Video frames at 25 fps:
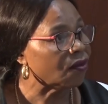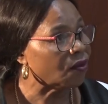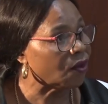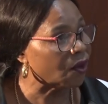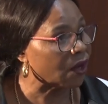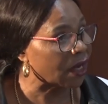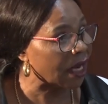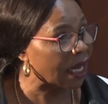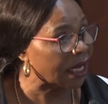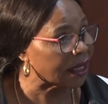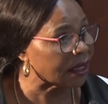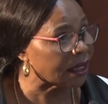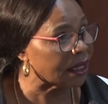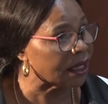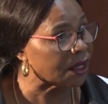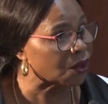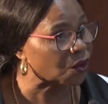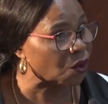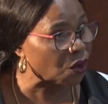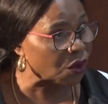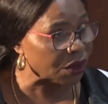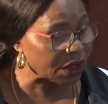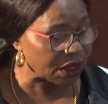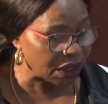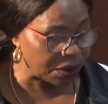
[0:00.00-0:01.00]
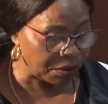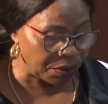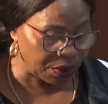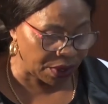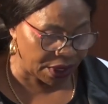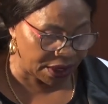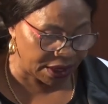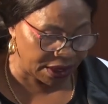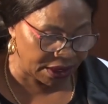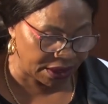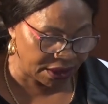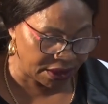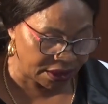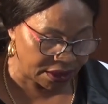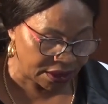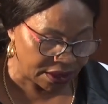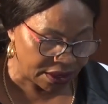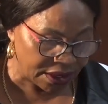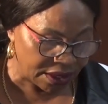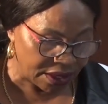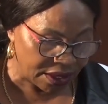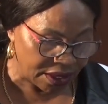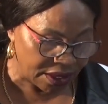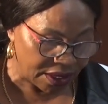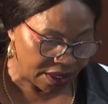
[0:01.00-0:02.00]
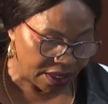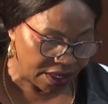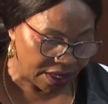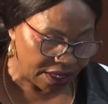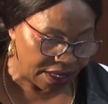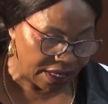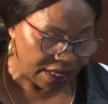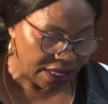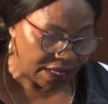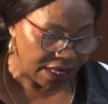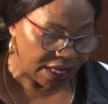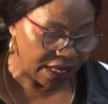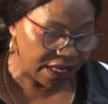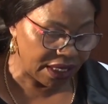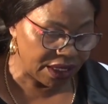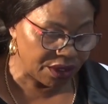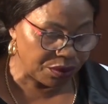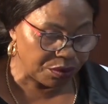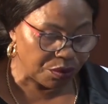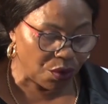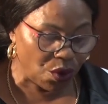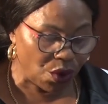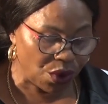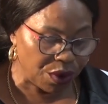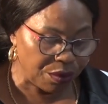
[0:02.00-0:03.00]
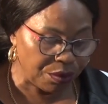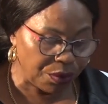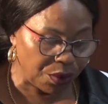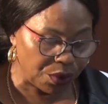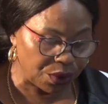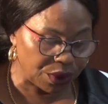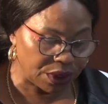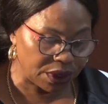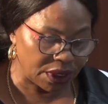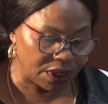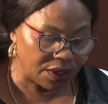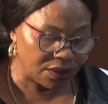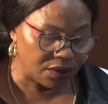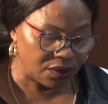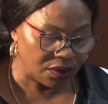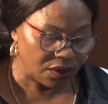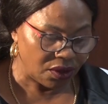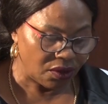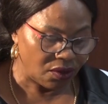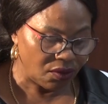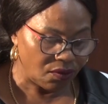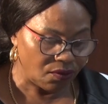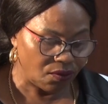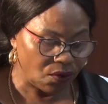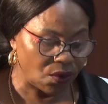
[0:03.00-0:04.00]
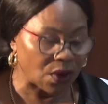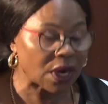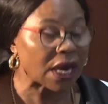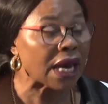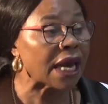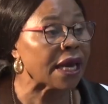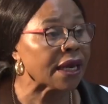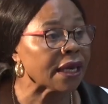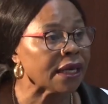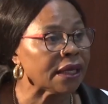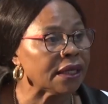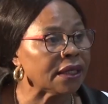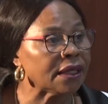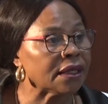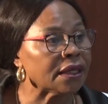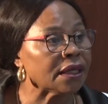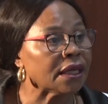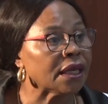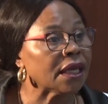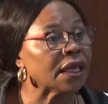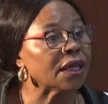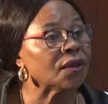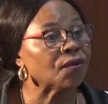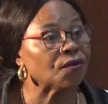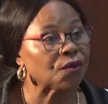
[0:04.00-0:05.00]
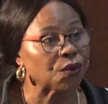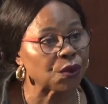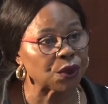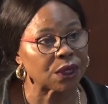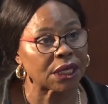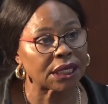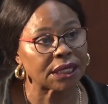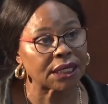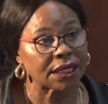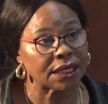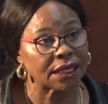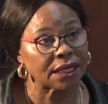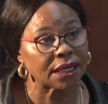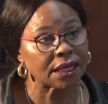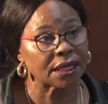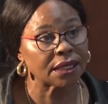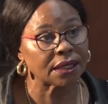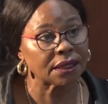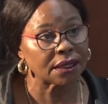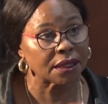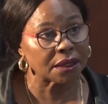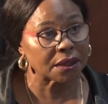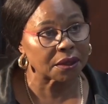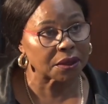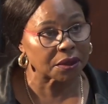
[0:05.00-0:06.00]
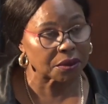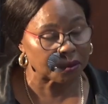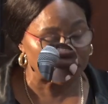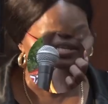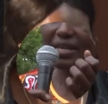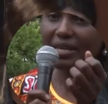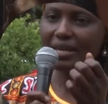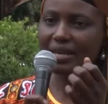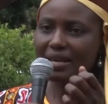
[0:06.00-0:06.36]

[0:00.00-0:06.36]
For us, his contemporaries, and more important, for current and future generations.